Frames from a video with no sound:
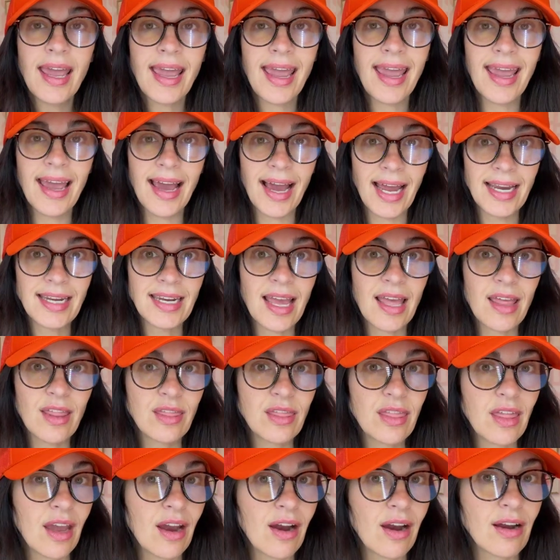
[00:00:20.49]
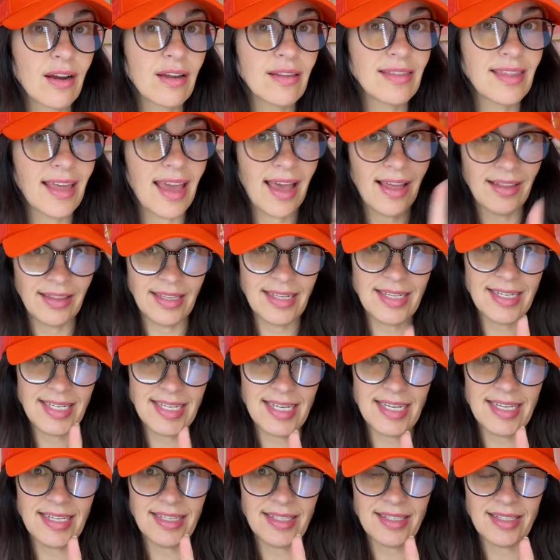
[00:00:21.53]
And they're the
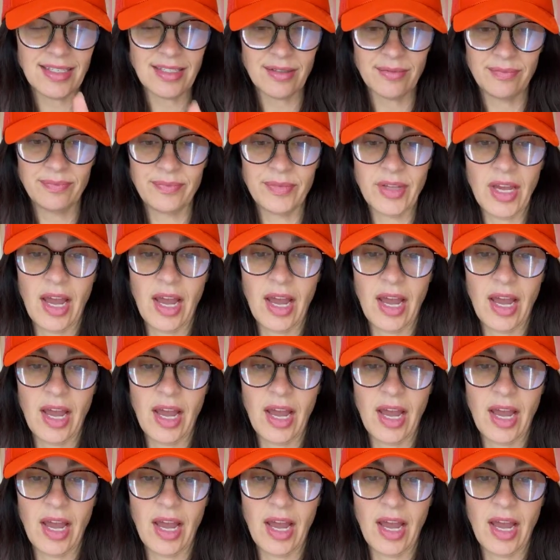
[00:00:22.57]
LEDs.